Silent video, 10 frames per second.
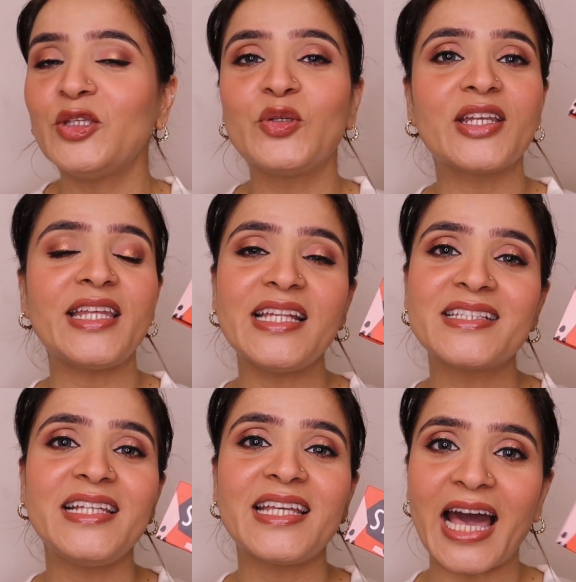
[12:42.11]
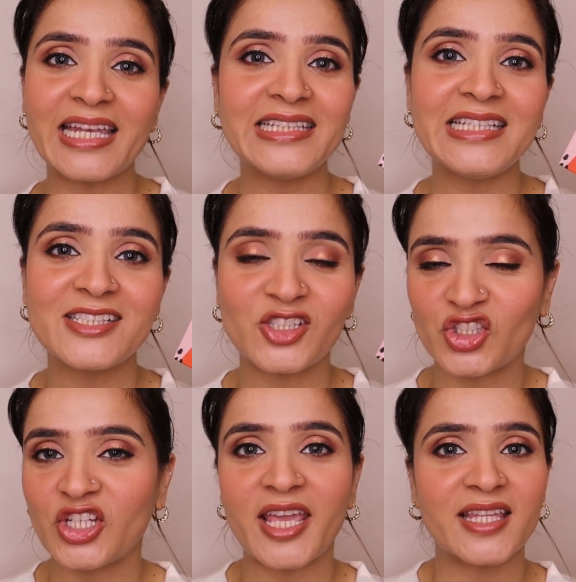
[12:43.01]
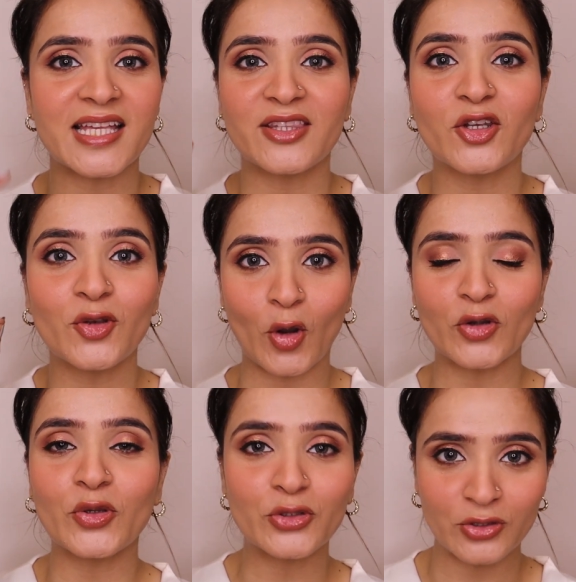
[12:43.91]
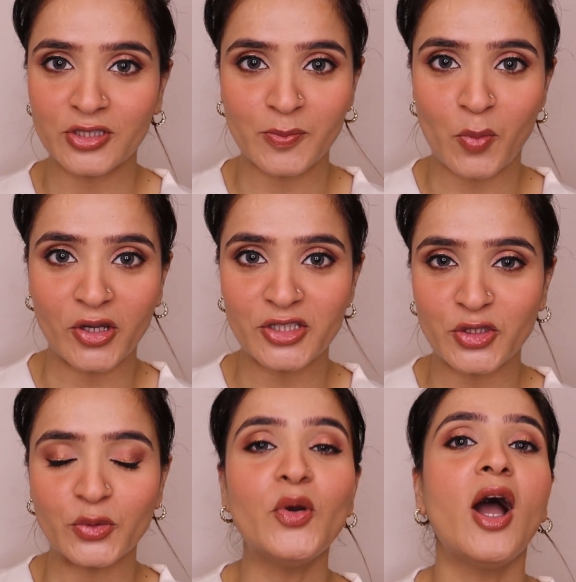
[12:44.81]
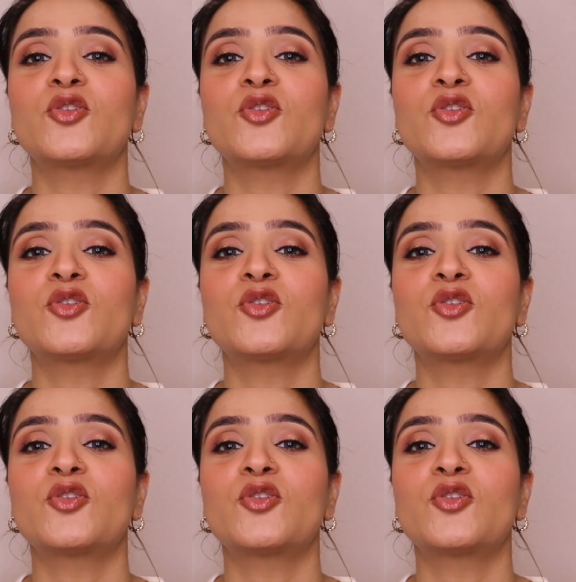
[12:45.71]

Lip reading: you can easily carry these shades and they're not going to disappoint you.